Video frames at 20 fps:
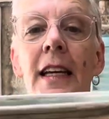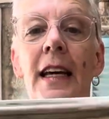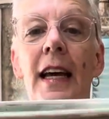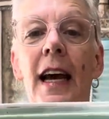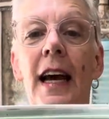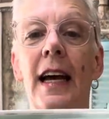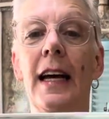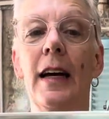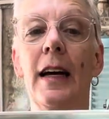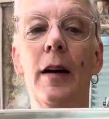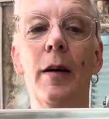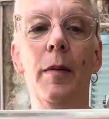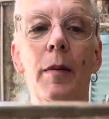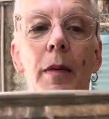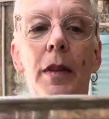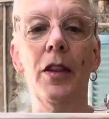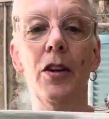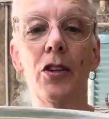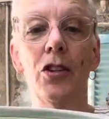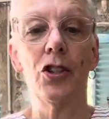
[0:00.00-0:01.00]
Um,
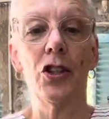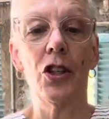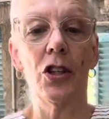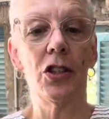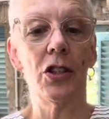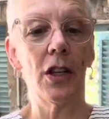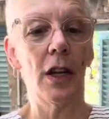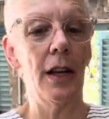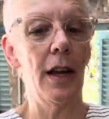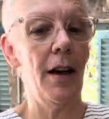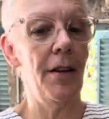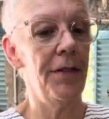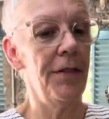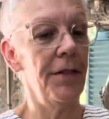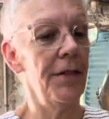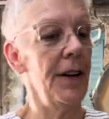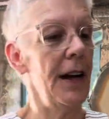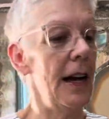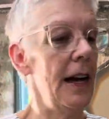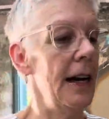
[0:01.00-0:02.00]
there's just
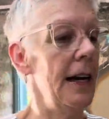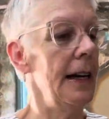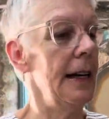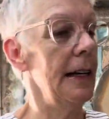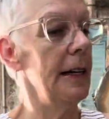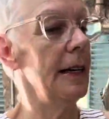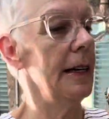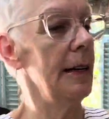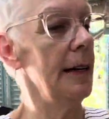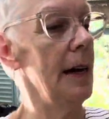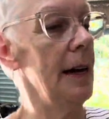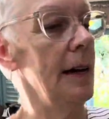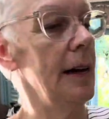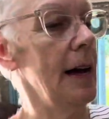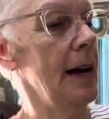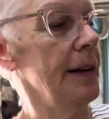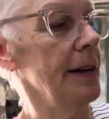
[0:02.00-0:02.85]
enough uh,